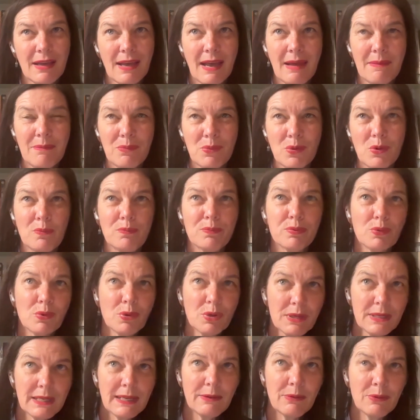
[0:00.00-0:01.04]
more
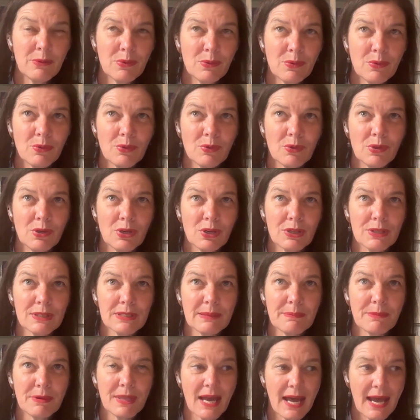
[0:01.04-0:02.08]
broadly,
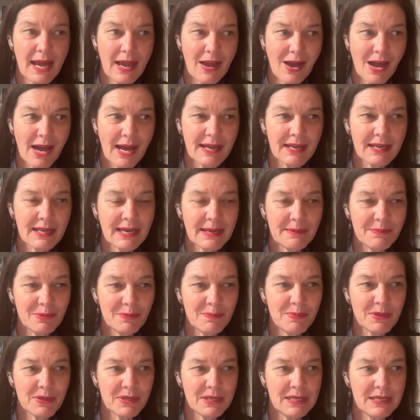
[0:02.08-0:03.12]
some of the AI
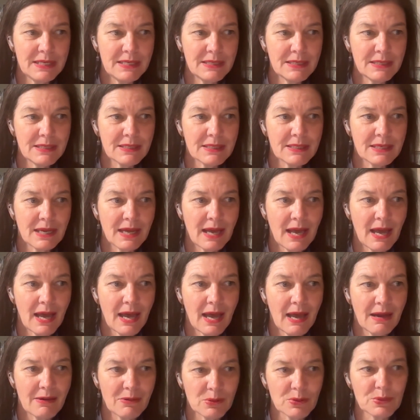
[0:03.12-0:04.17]
capabilities
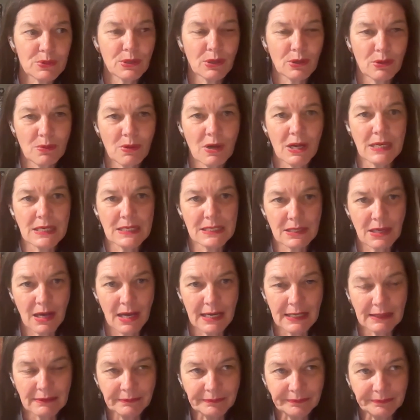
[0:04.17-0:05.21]
are also quite
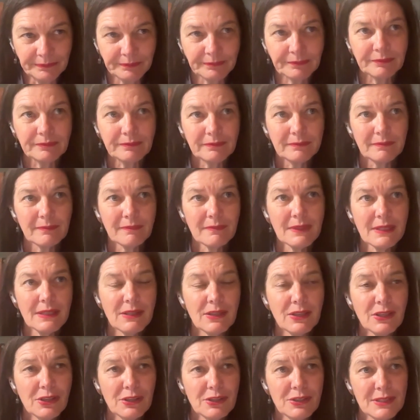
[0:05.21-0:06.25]
exciting.
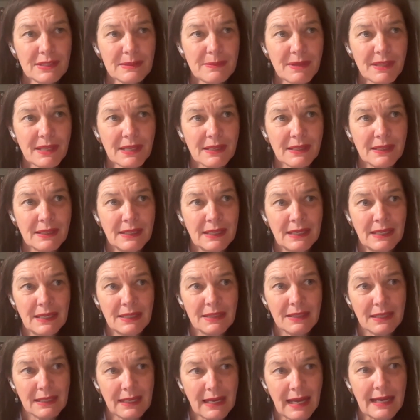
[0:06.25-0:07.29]
Some of the
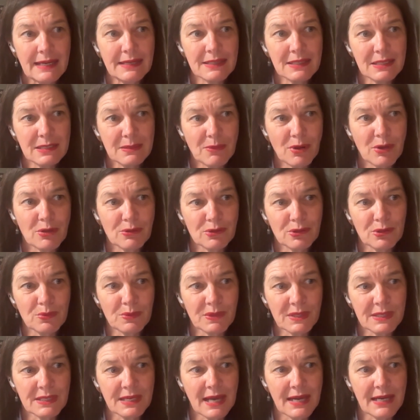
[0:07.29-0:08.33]
latest models
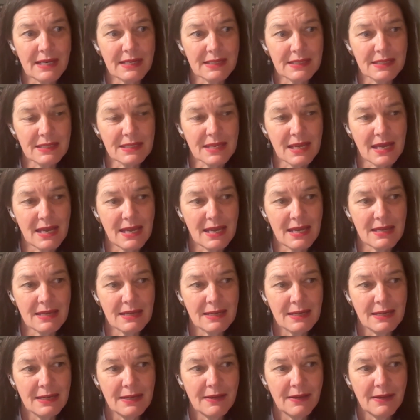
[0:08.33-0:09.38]
we're starting to see